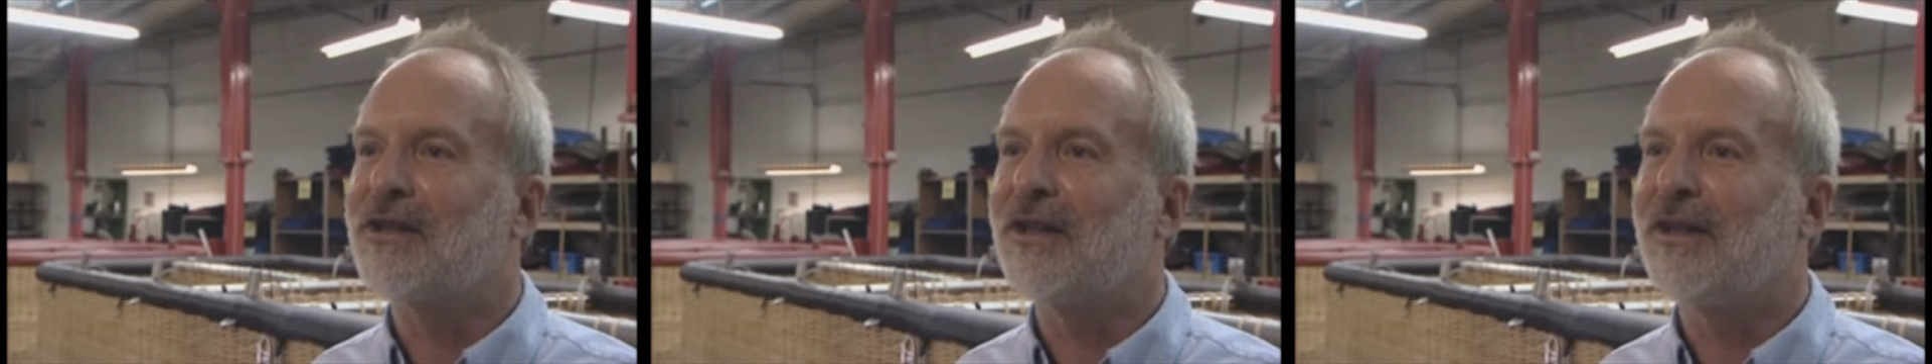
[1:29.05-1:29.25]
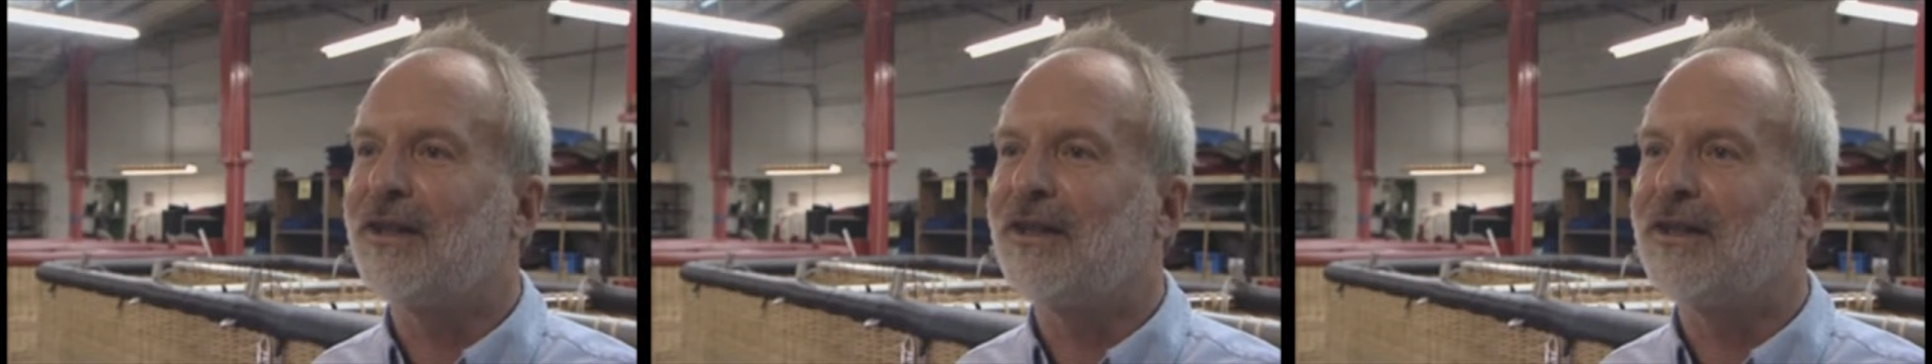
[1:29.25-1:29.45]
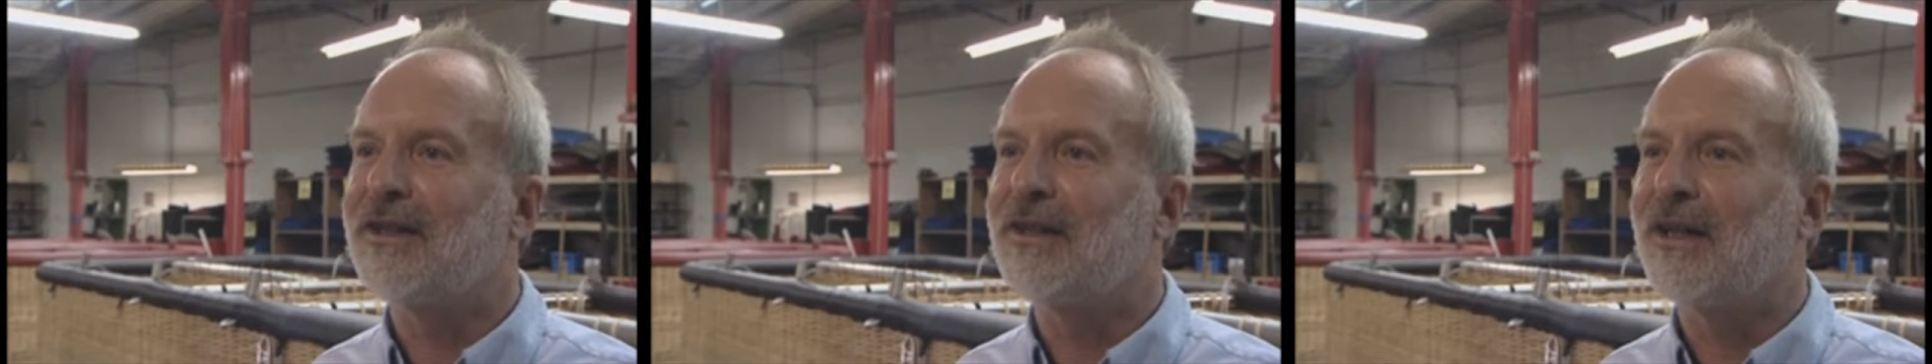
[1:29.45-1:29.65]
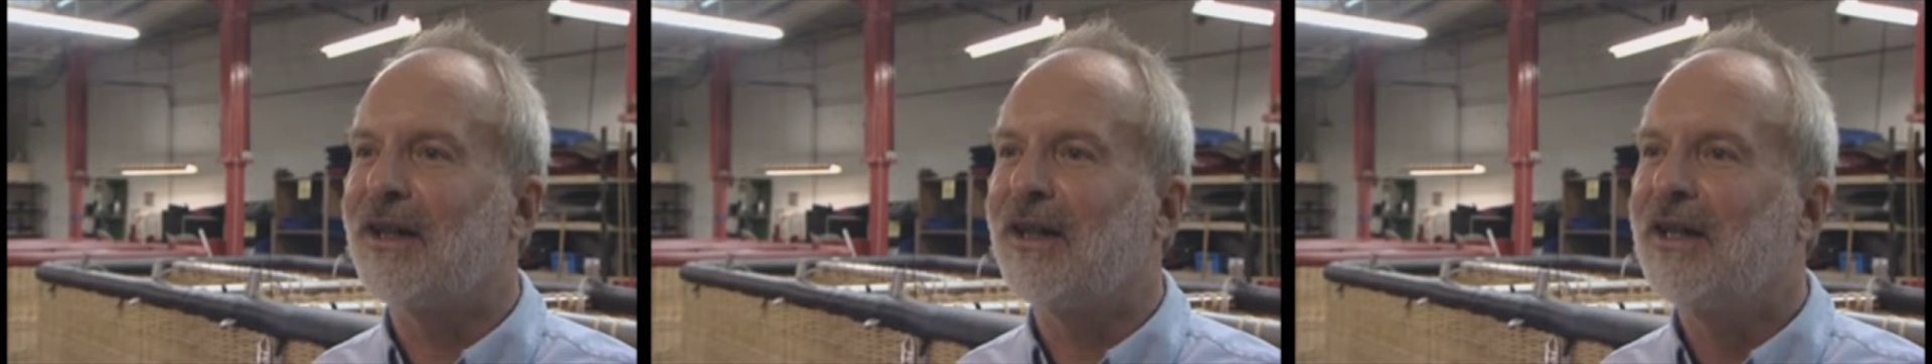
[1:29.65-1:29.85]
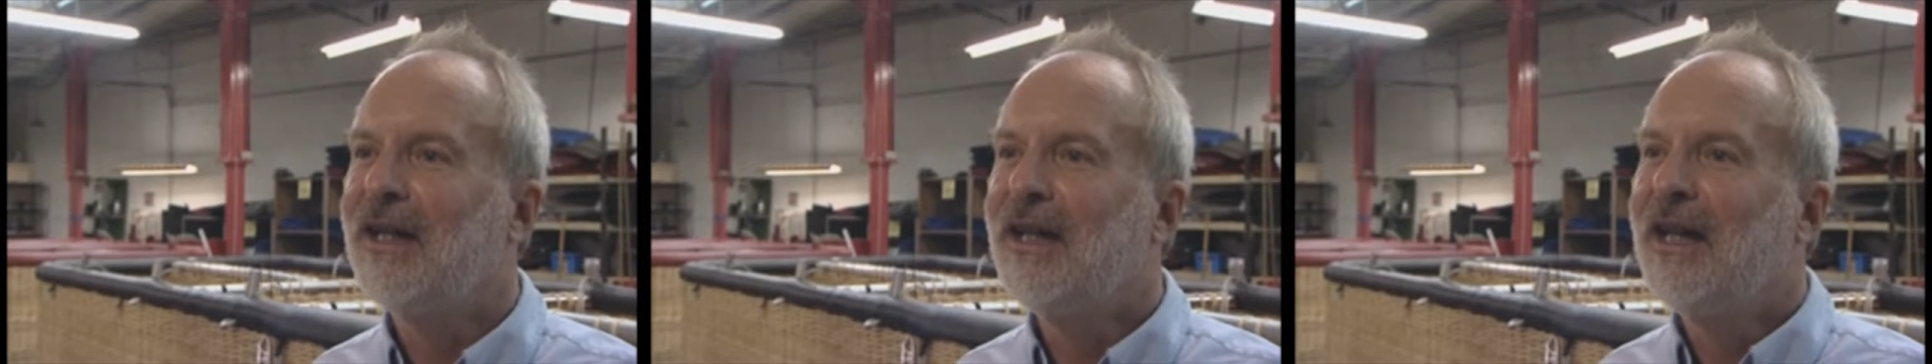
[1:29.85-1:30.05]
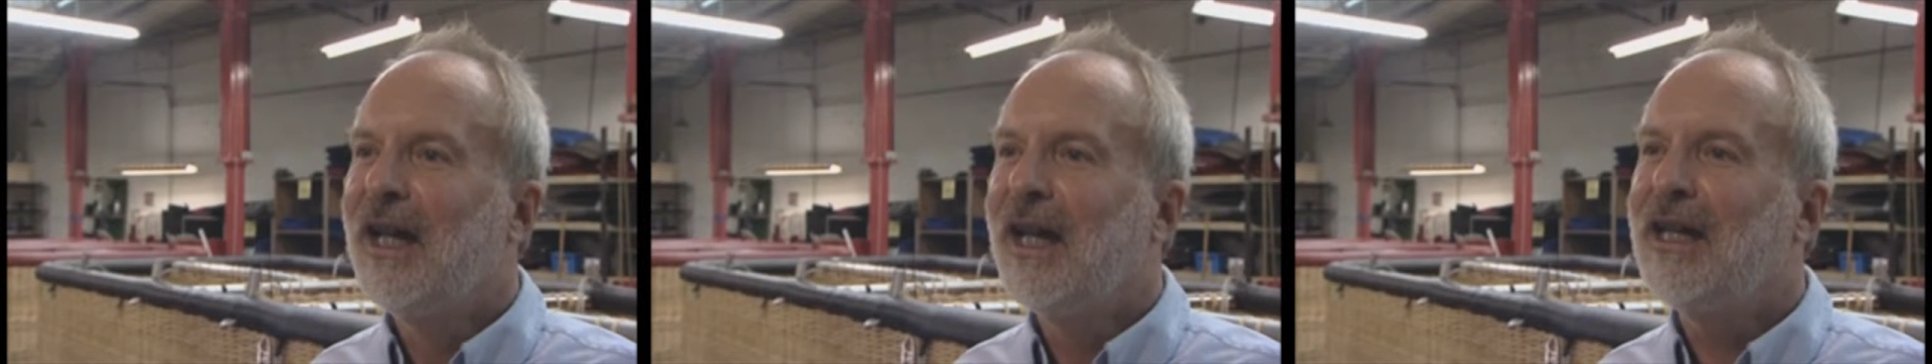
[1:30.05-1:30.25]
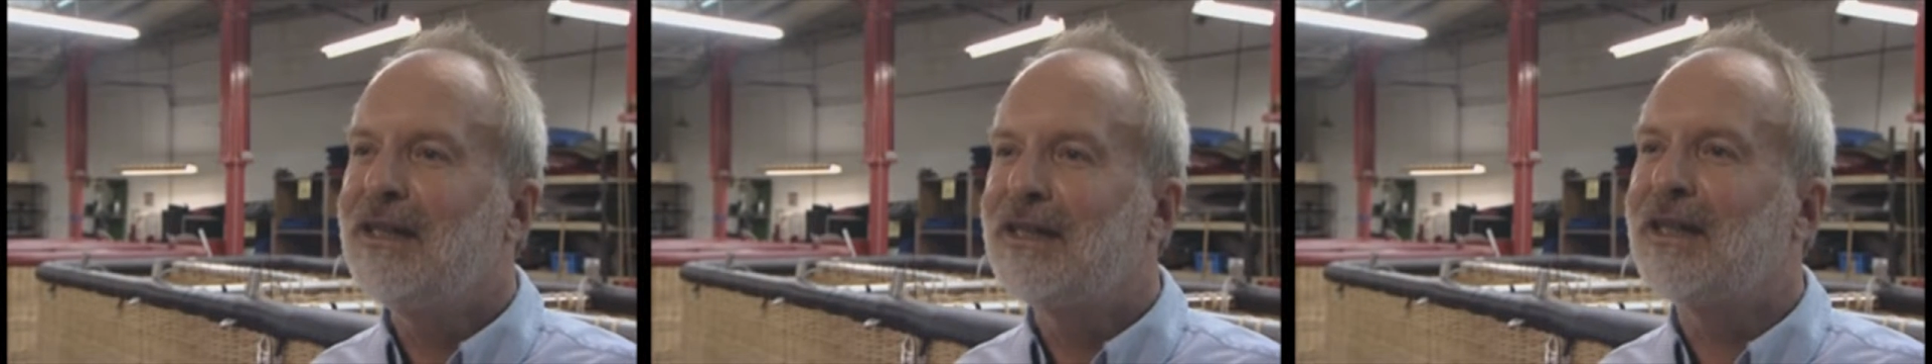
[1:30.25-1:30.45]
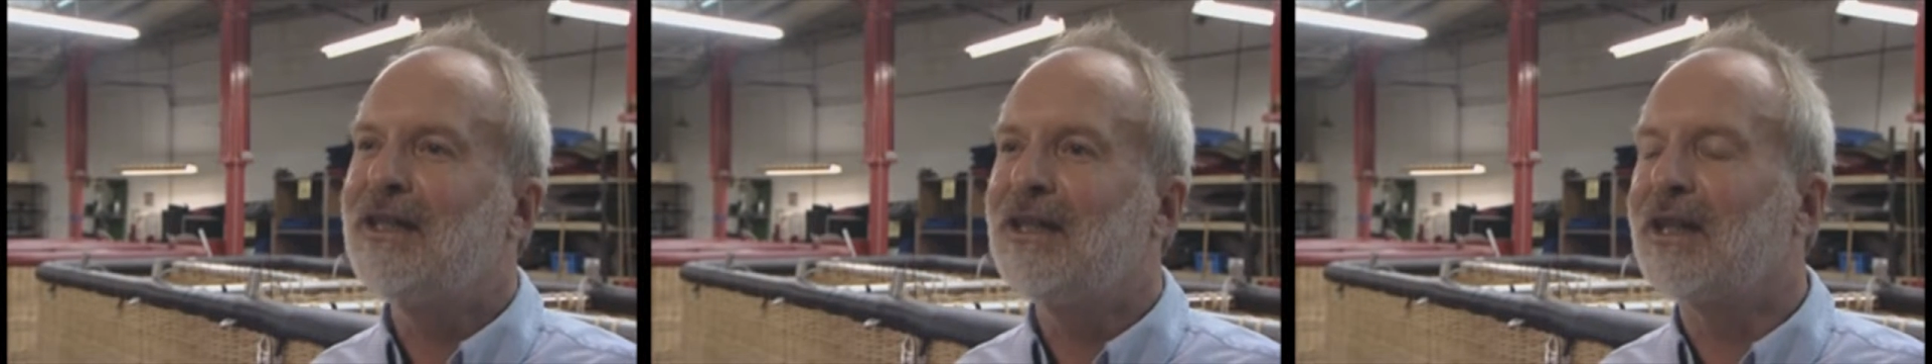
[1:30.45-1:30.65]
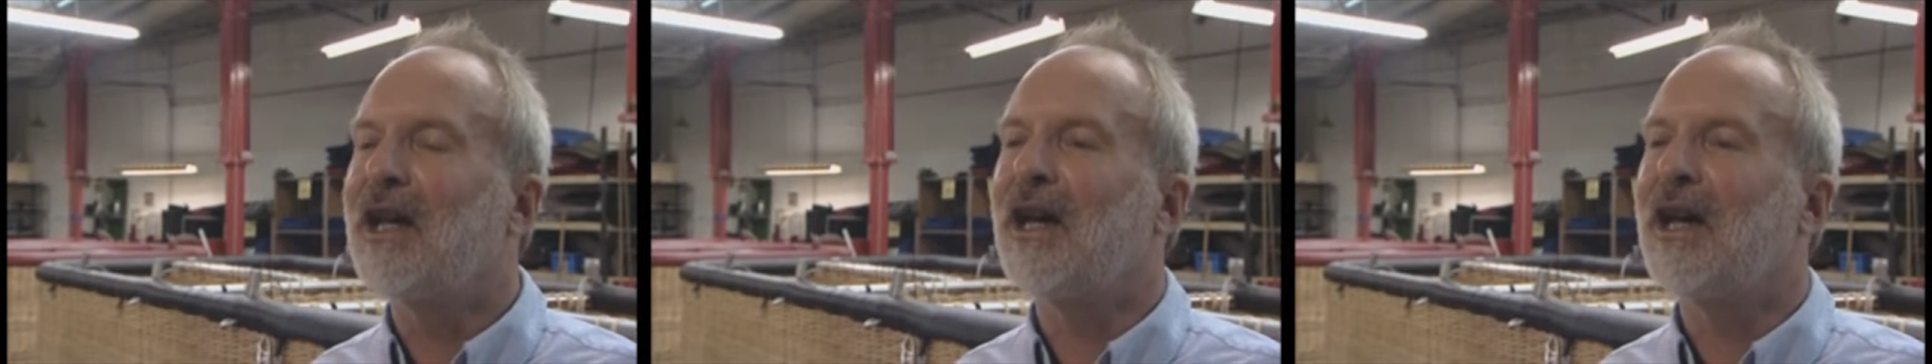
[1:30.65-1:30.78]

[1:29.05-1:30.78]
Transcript: and he didn't